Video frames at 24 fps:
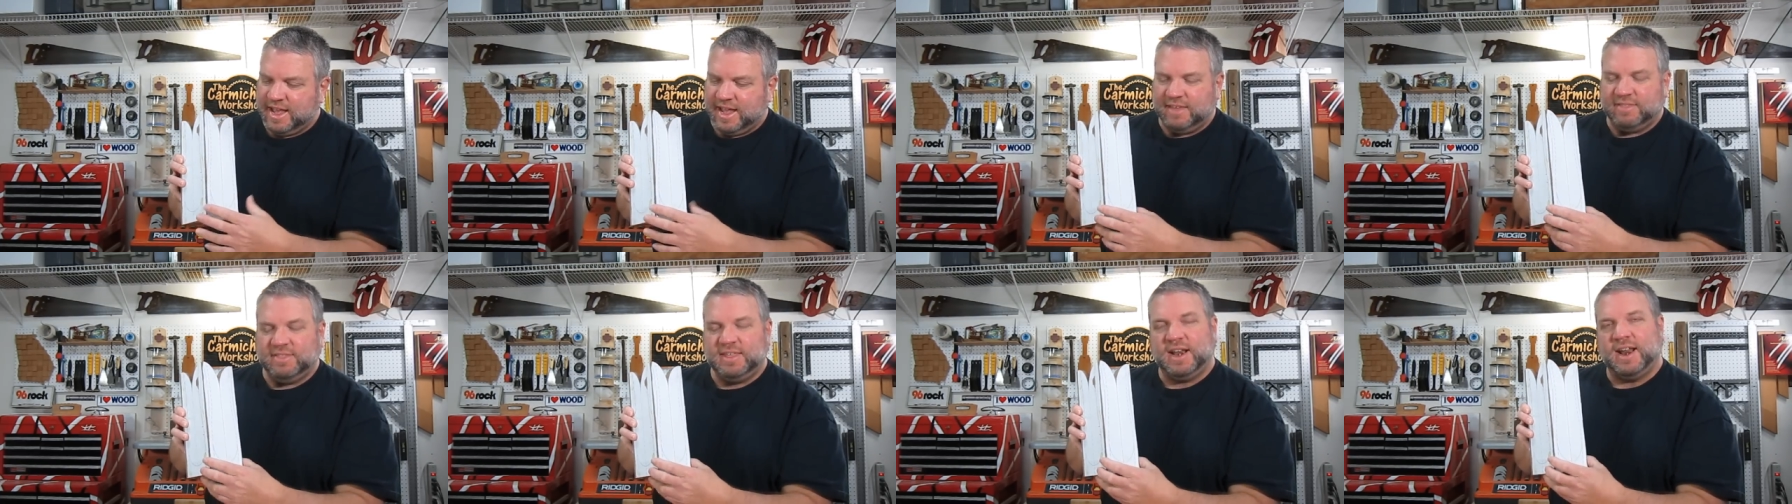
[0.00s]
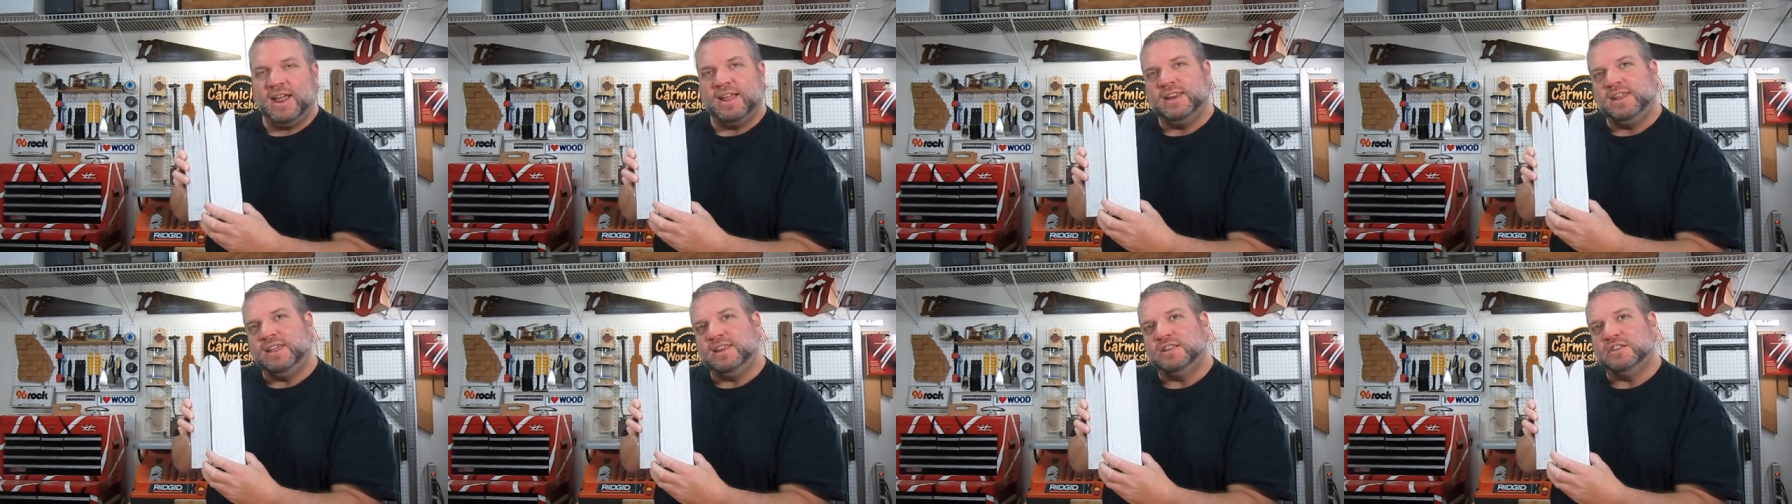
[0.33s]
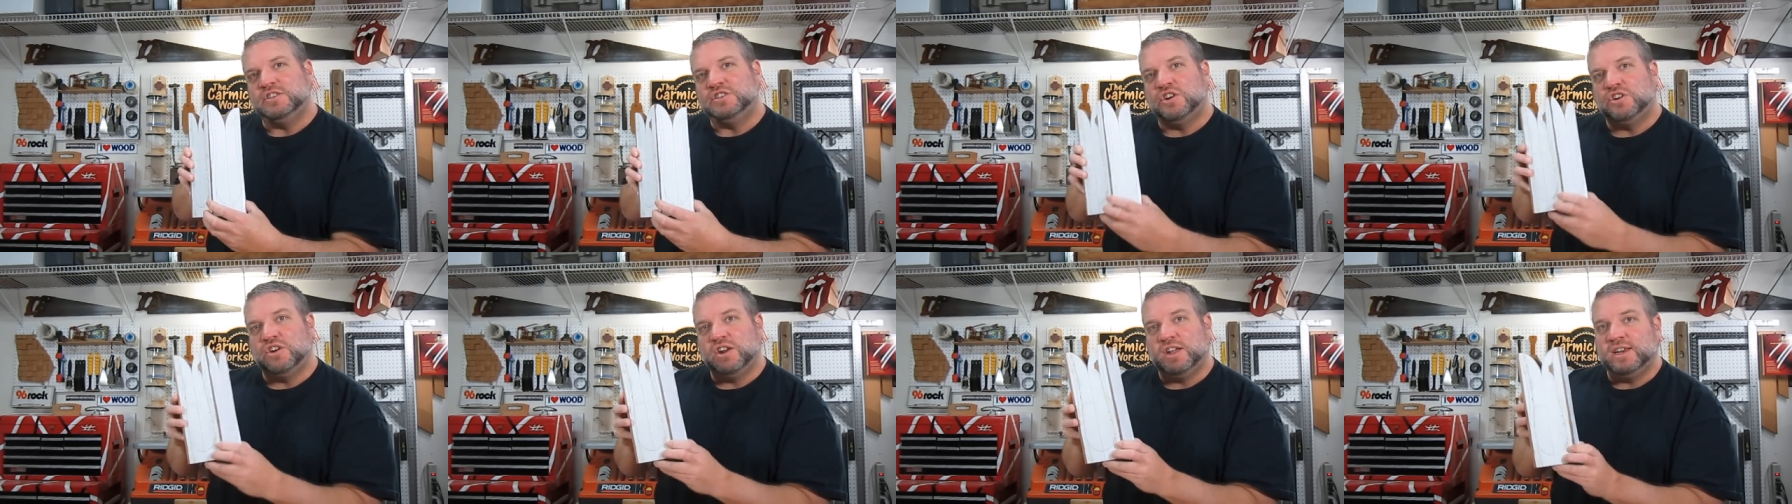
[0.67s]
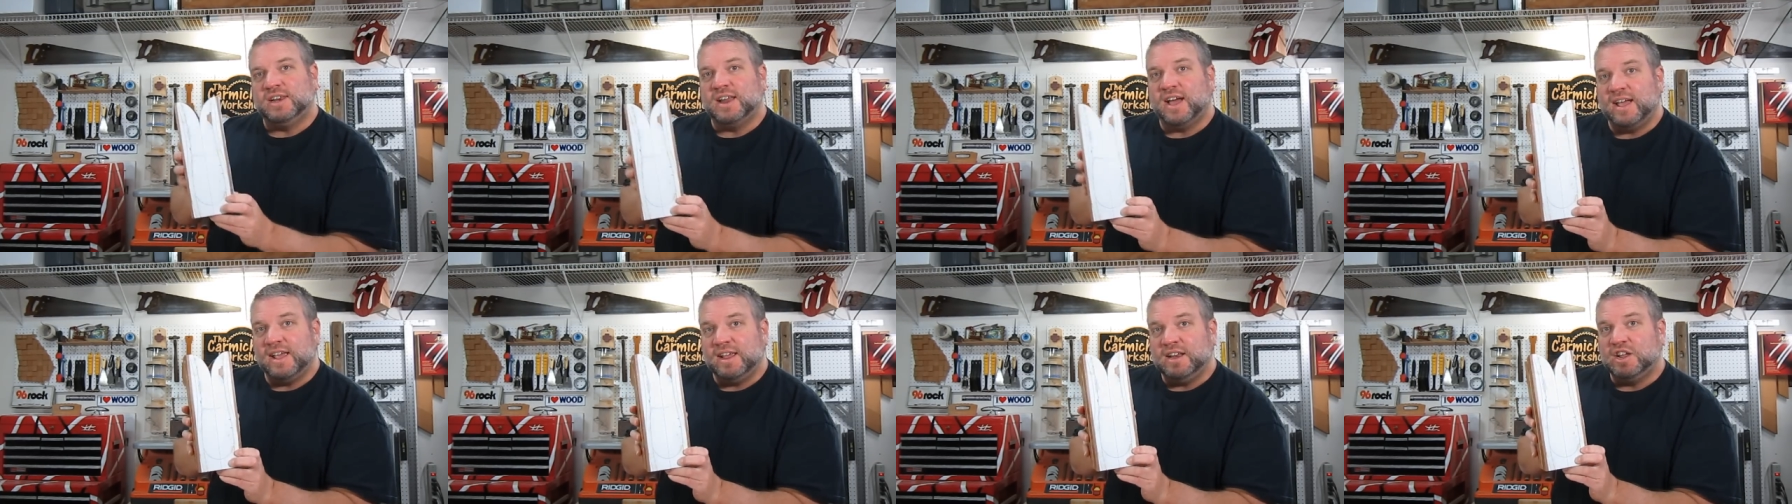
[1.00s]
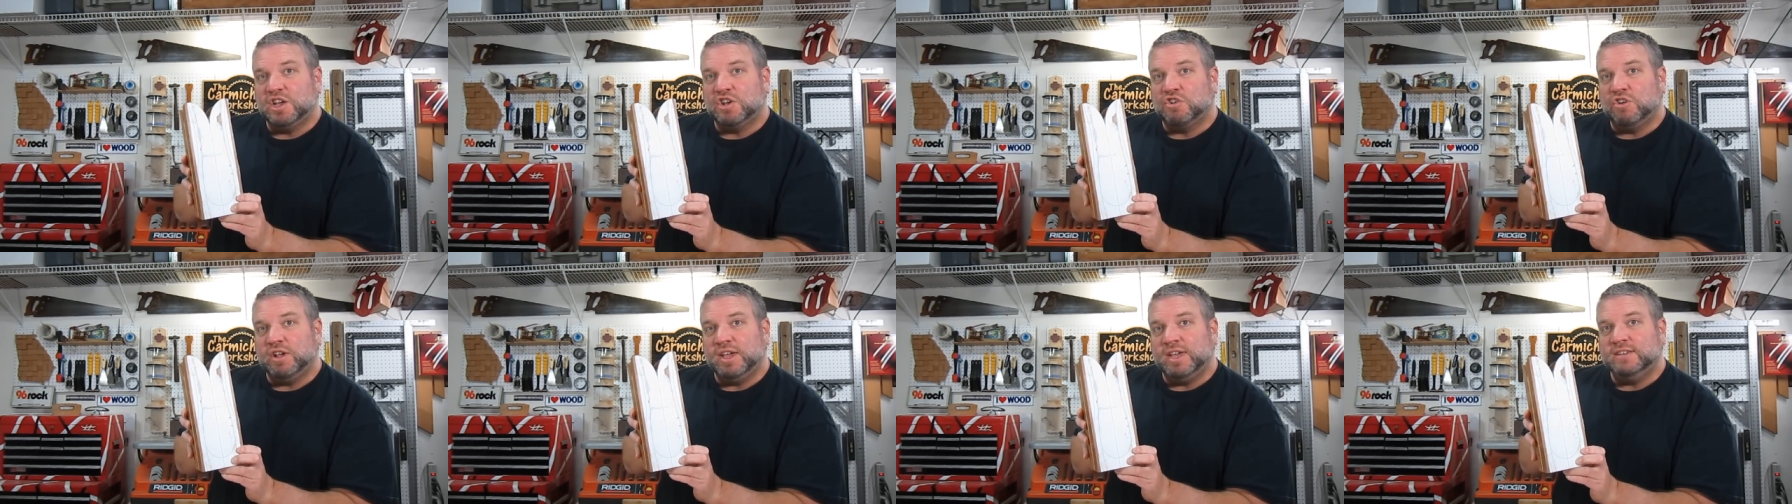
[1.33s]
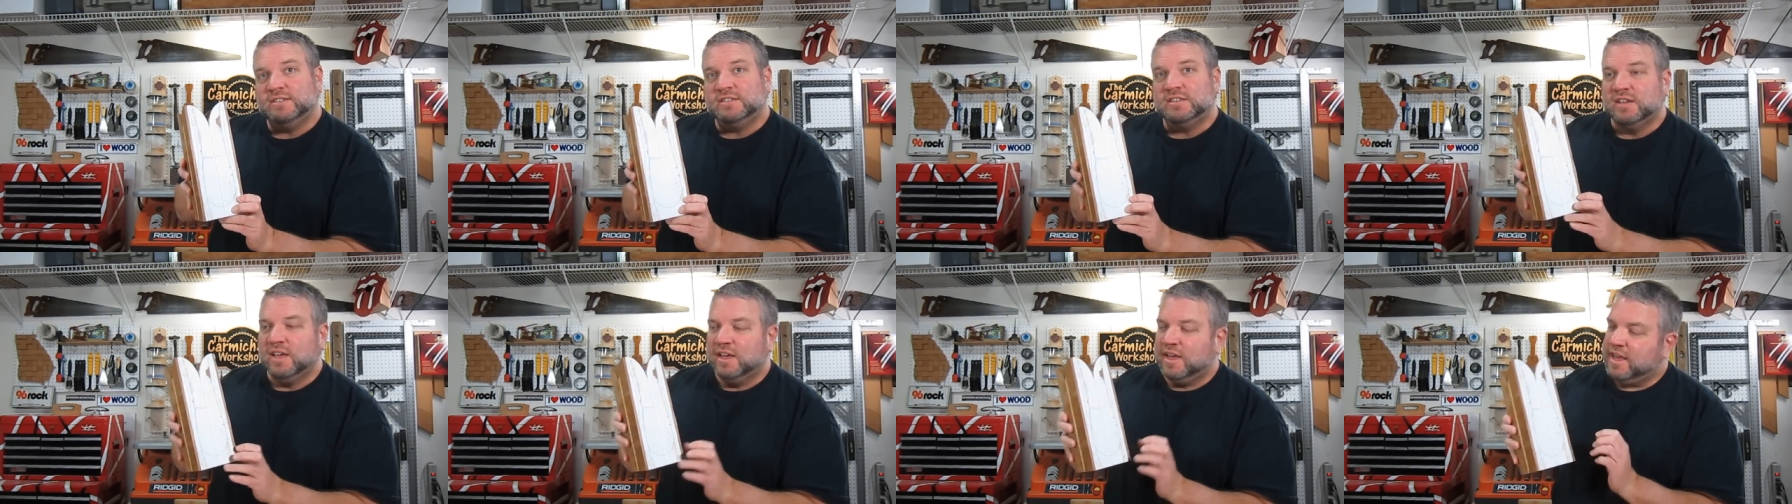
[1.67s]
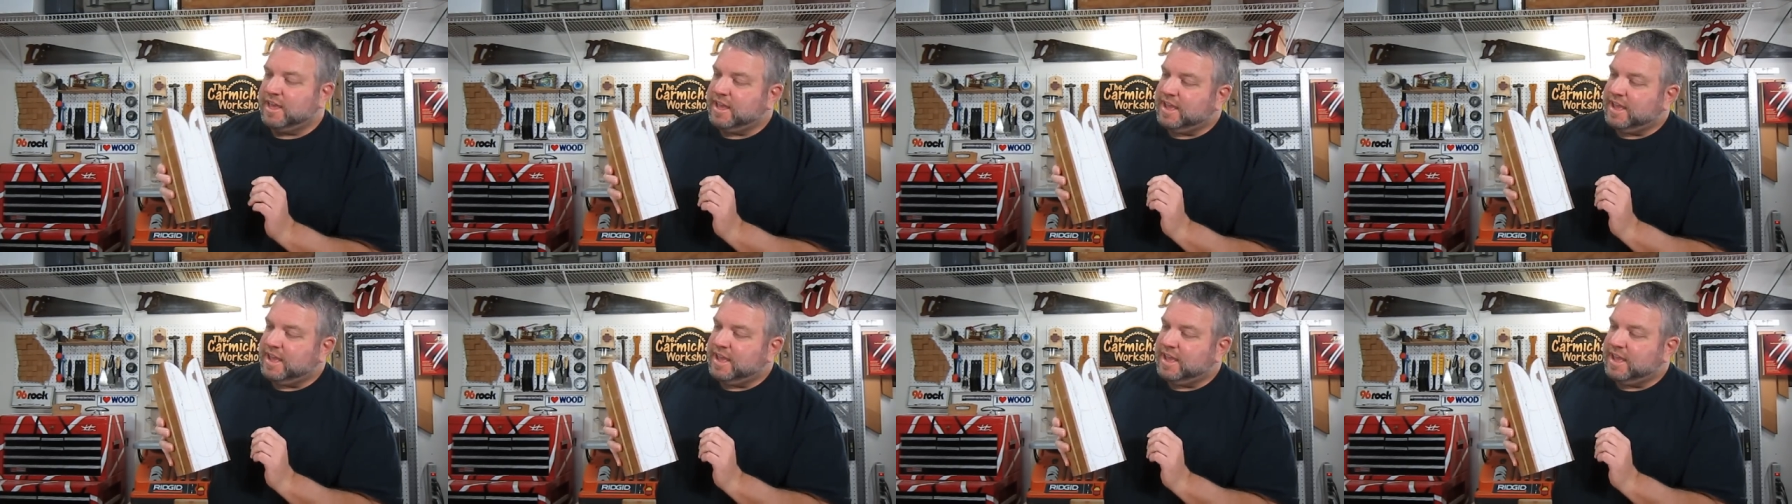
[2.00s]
And then I need to turn it 90 degrees